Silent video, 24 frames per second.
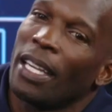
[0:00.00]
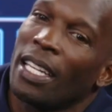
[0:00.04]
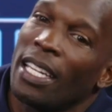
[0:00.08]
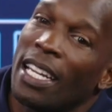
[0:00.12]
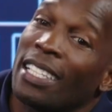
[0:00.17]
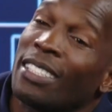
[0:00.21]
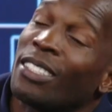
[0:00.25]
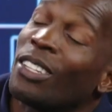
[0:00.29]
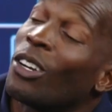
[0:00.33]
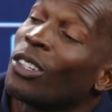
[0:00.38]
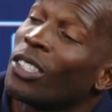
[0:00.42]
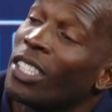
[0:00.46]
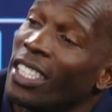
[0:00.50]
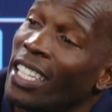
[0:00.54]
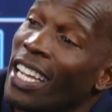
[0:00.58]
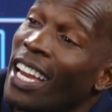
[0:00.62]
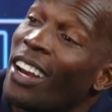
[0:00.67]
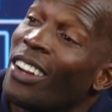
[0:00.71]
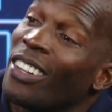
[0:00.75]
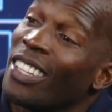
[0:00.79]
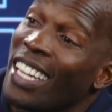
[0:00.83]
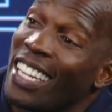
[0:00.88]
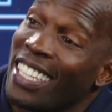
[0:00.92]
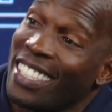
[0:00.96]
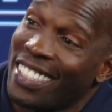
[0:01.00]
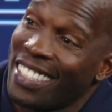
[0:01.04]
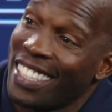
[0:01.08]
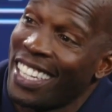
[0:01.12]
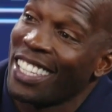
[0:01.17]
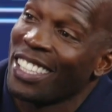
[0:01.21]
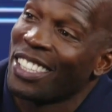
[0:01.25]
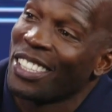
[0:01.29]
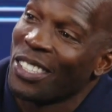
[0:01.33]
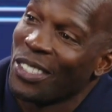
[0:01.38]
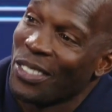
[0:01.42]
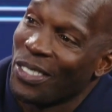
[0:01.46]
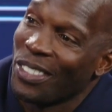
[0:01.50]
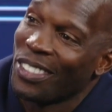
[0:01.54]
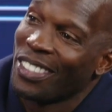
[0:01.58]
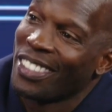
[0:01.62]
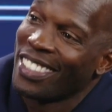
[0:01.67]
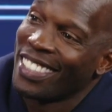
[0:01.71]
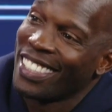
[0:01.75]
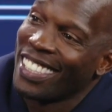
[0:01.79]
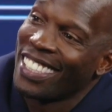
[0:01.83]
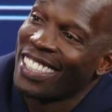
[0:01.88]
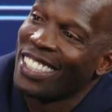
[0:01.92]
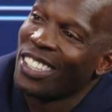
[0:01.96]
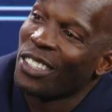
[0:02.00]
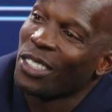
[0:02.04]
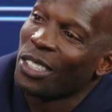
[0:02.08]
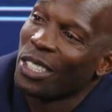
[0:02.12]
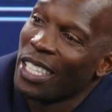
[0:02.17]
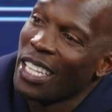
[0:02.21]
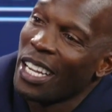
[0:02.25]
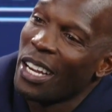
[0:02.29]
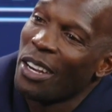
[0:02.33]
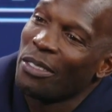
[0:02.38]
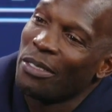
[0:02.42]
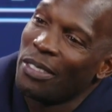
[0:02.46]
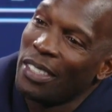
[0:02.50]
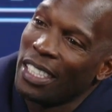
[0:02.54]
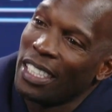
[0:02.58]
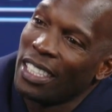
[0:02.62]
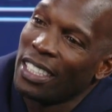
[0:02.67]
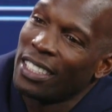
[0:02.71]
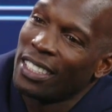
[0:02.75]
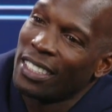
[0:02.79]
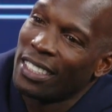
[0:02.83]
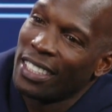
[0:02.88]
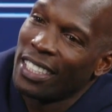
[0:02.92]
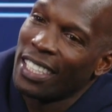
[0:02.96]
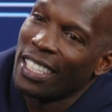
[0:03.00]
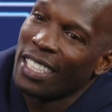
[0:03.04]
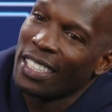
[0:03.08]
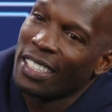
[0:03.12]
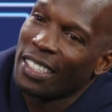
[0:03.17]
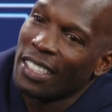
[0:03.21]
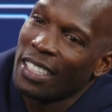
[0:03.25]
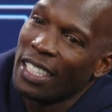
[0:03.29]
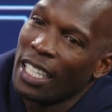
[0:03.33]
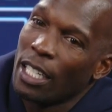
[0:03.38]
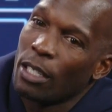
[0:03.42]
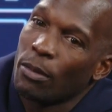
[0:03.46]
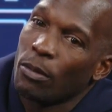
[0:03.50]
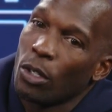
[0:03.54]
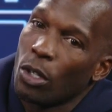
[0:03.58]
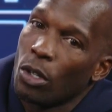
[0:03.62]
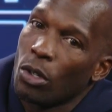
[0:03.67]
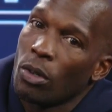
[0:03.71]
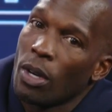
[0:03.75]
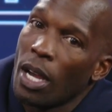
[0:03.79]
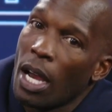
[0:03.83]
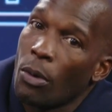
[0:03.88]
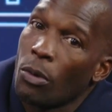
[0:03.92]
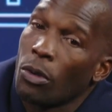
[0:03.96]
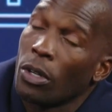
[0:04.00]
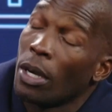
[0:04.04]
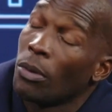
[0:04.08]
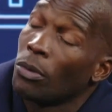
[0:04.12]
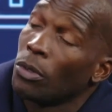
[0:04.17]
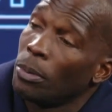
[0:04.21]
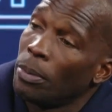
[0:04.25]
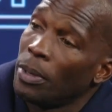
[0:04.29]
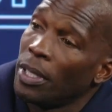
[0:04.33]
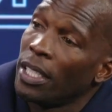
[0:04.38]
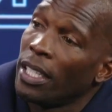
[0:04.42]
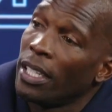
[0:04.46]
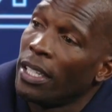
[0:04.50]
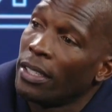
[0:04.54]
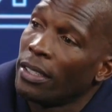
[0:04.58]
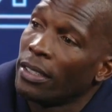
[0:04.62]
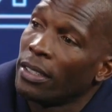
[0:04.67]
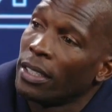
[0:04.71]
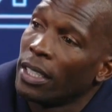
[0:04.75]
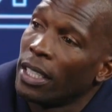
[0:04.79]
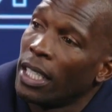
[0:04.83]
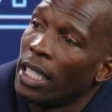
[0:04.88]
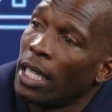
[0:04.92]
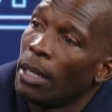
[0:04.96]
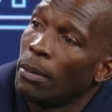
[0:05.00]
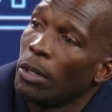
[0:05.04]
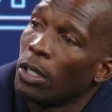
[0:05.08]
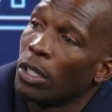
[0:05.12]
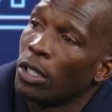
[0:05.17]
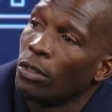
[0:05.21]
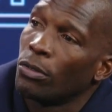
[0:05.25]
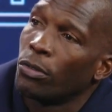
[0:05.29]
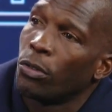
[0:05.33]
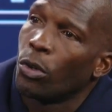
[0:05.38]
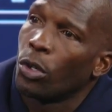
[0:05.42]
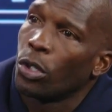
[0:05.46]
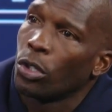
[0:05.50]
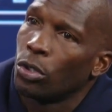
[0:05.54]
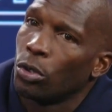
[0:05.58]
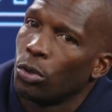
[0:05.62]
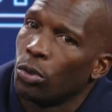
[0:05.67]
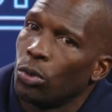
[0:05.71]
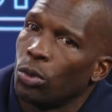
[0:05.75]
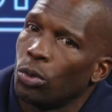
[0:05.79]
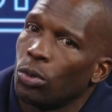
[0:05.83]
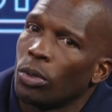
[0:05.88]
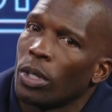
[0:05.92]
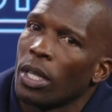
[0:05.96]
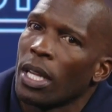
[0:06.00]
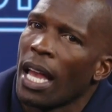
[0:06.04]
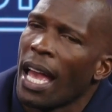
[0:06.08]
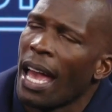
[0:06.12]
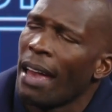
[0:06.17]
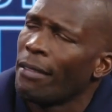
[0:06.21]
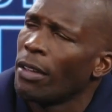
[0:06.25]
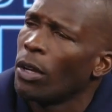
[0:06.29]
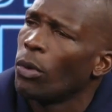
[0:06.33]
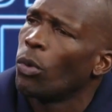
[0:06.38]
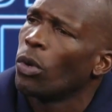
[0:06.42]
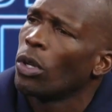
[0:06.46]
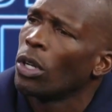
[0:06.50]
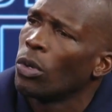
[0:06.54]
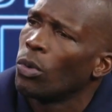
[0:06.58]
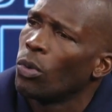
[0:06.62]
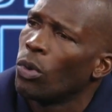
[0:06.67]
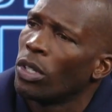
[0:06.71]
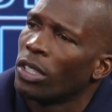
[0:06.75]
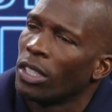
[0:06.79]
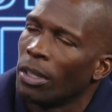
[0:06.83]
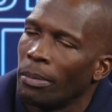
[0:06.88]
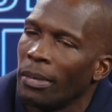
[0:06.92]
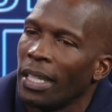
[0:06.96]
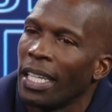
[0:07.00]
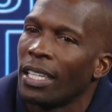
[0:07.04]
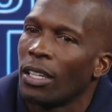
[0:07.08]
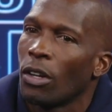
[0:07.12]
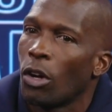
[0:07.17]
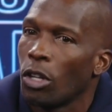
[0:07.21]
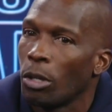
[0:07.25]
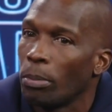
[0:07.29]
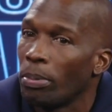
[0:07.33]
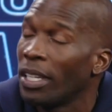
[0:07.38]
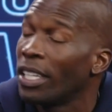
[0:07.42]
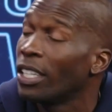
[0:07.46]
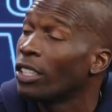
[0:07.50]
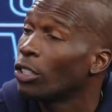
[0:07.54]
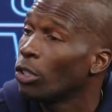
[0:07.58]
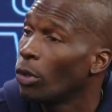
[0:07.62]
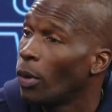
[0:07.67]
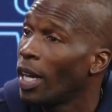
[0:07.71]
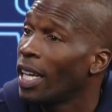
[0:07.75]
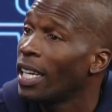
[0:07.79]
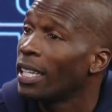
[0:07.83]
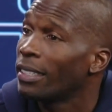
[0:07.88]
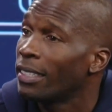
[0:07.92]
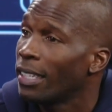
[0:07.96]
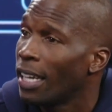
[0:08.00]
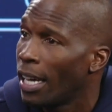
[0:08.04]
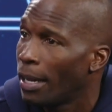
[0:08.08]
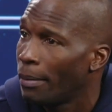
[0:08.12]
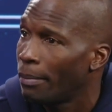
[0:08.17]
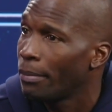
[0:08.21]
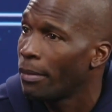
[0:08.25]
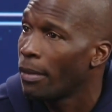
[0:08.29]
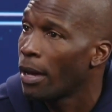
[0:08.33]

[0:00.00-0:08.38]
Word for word: I talked to Yao last night, though. I talked to João Félix and to let him know I would be there. And I'm looking forward to having one-on-ones. I'm letting all the players know ahead of time.